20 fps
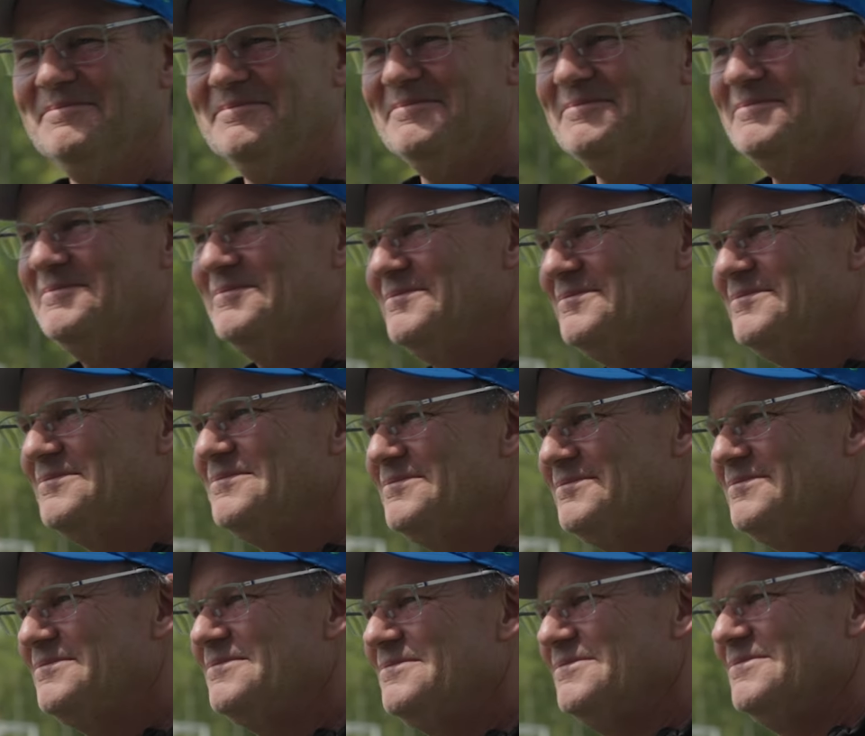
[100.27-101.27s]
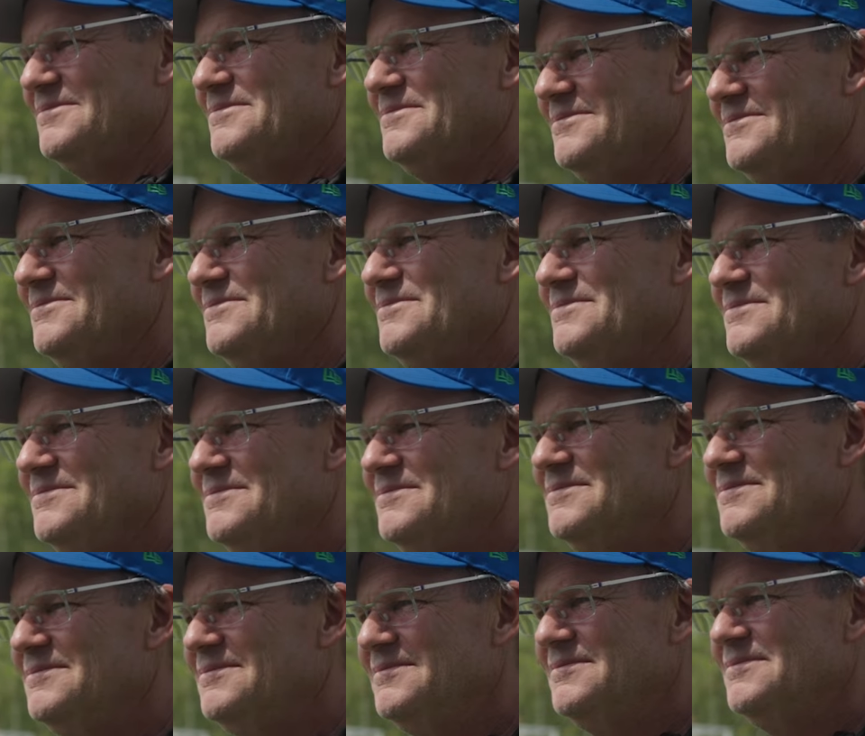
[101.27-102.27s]
8 0 and 1 with you
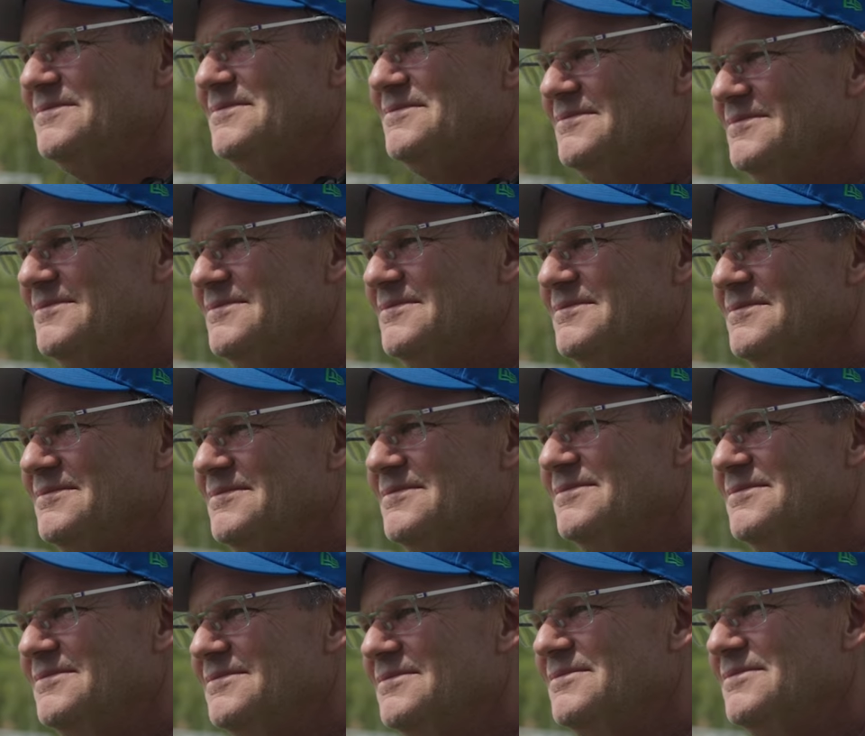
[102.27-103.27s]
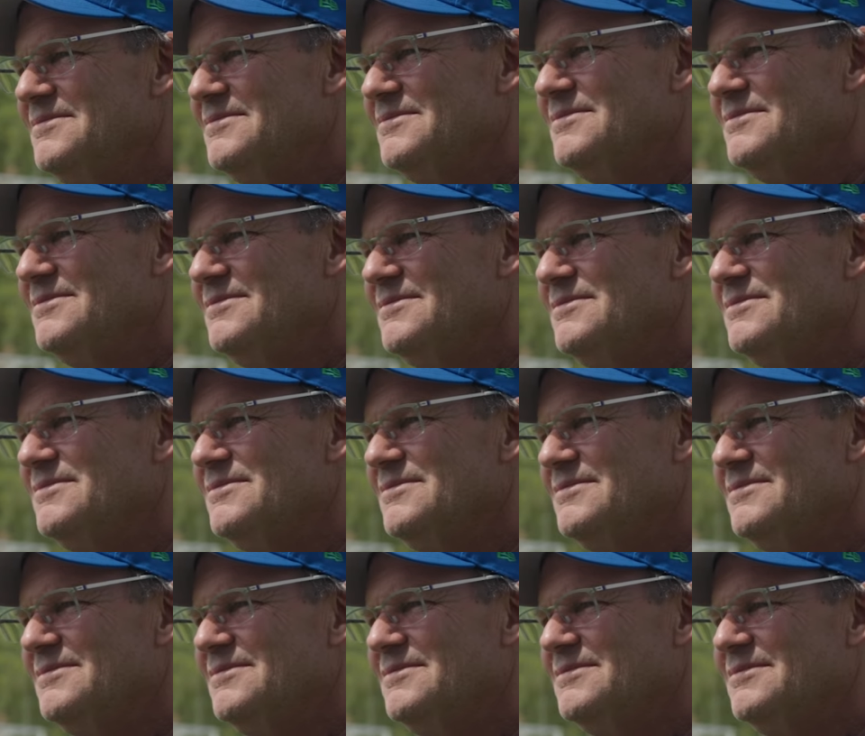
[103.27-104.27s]
guys across all competitions when he starts
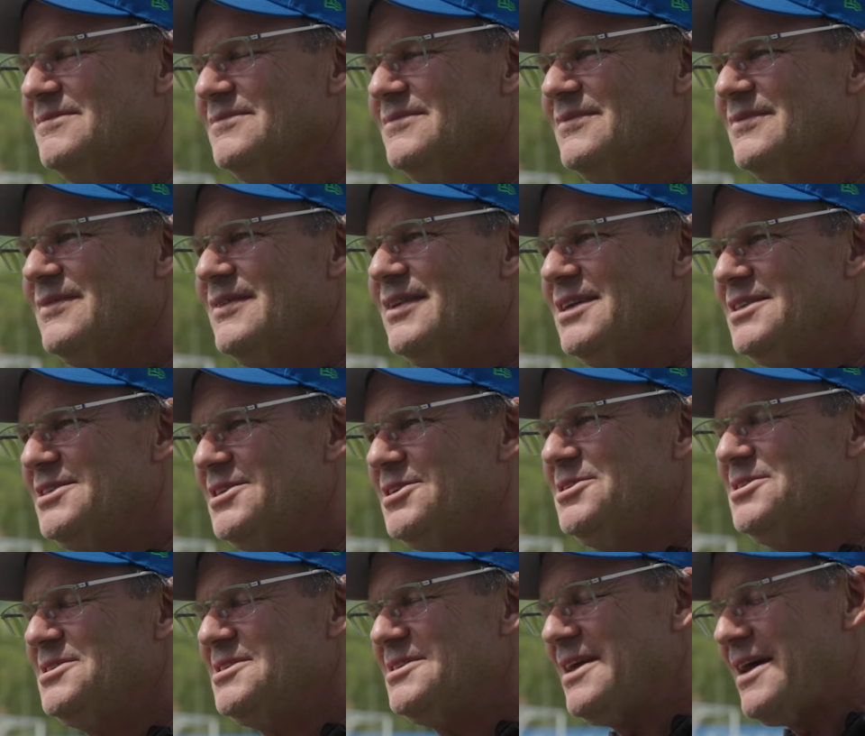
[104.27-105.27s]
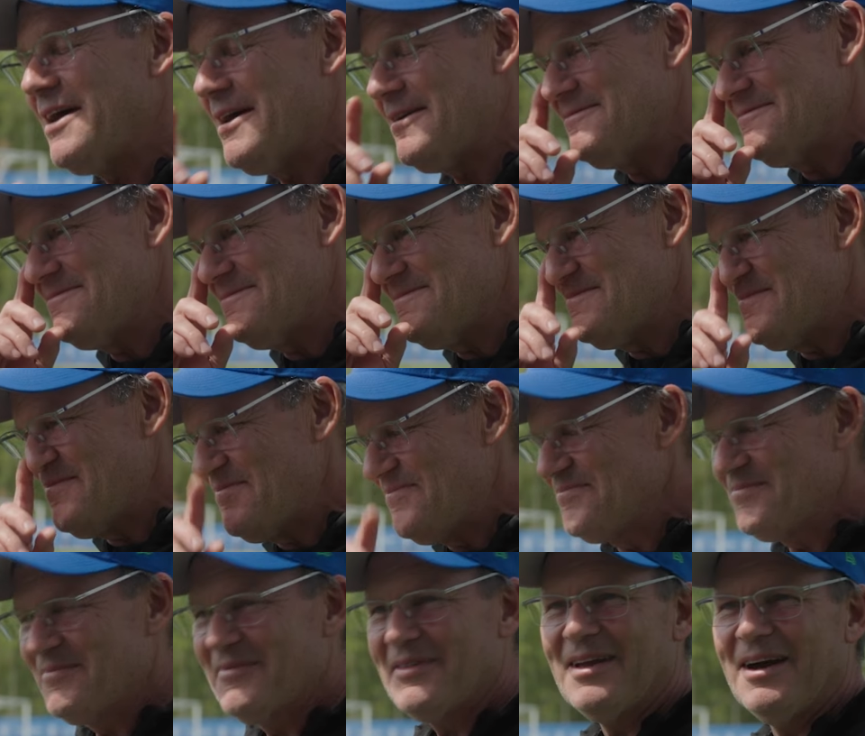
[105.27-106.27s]
matches is That's he gonna, good stat is he going to start
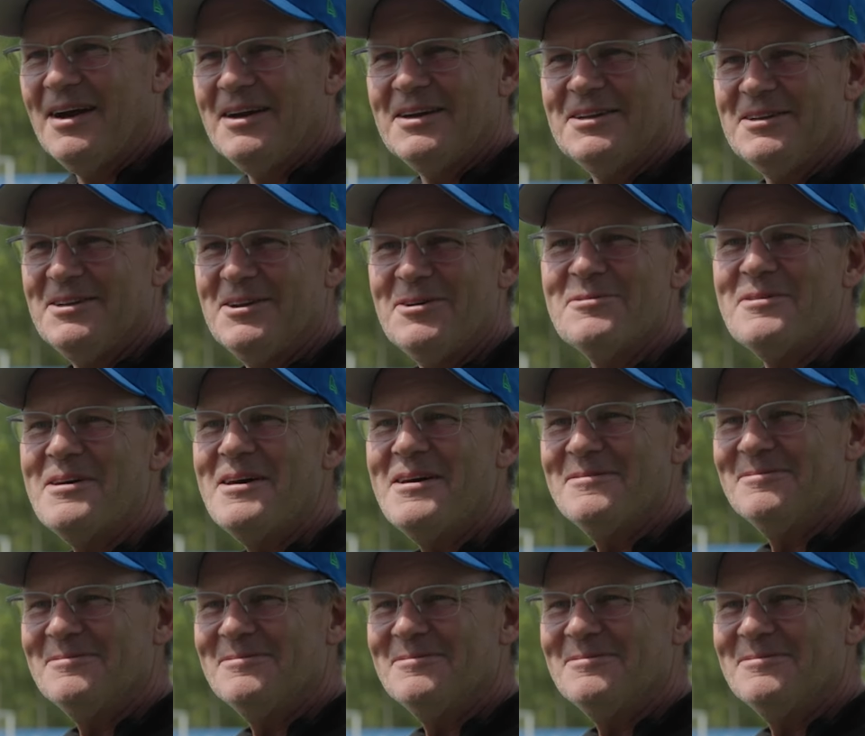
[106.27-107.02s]
on saturday i didn't know that